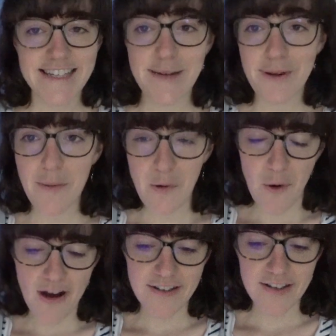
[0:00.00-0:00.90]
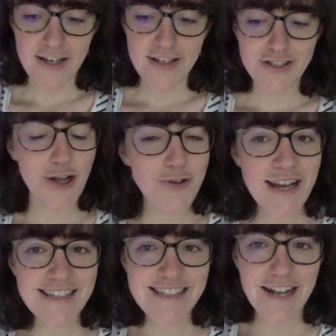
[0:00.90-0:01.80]
Tip number one, don't
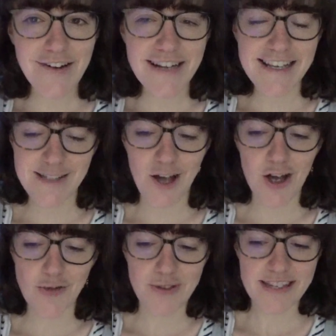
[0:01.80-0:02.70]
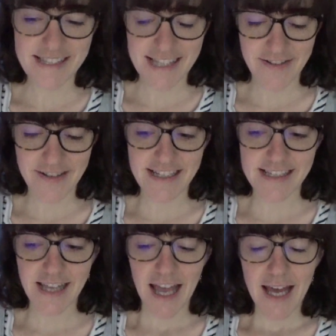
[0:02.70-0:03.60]
necessarily start with the
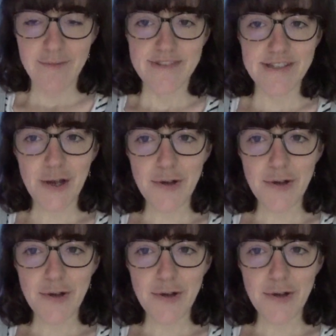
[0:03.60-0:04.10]
series. So